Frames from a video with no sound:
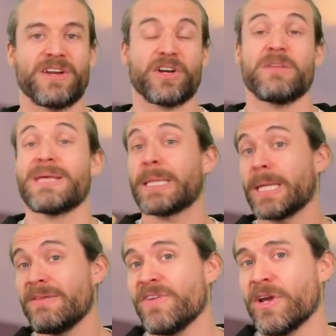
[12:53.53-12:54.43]
that are going to be
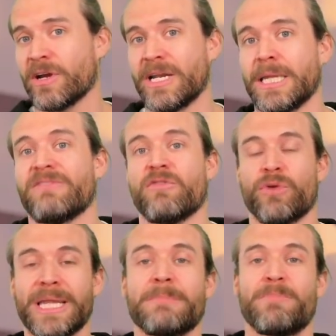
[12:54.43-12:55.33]
leaving are going to leave a
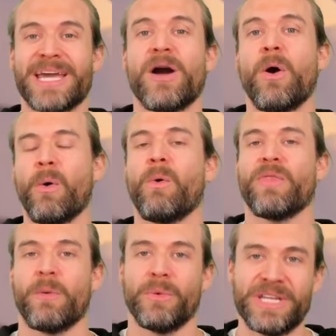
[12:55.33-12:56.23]
really big hole
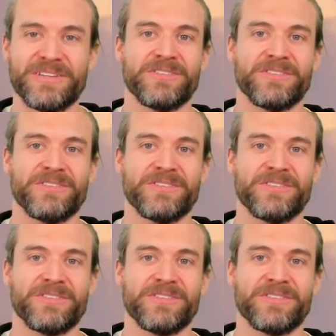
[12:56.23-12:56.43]
that we'll need